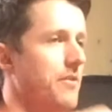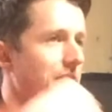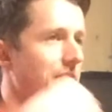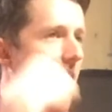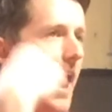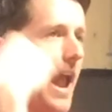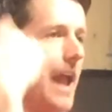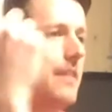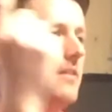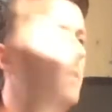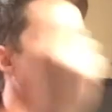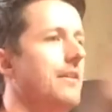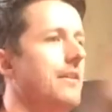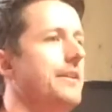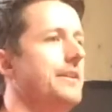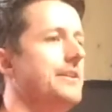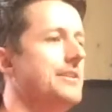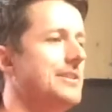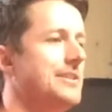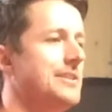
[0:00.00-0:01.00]
sort of
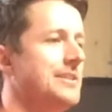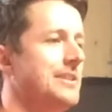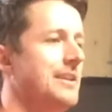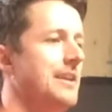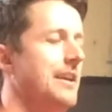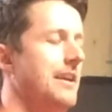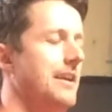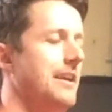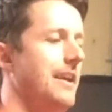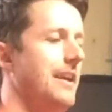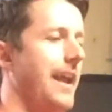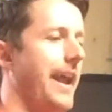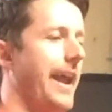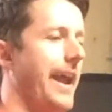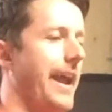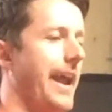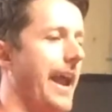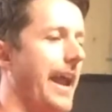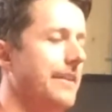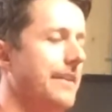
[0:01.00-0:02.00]
endless,
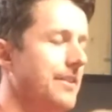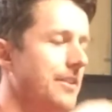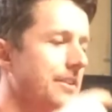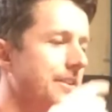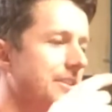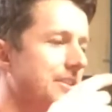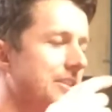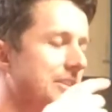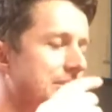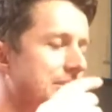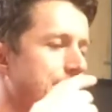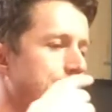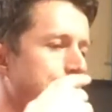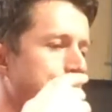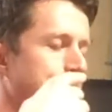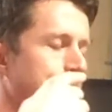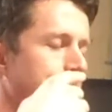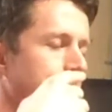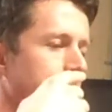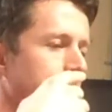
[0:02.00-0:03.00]

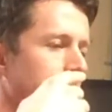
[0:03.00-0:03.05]
it's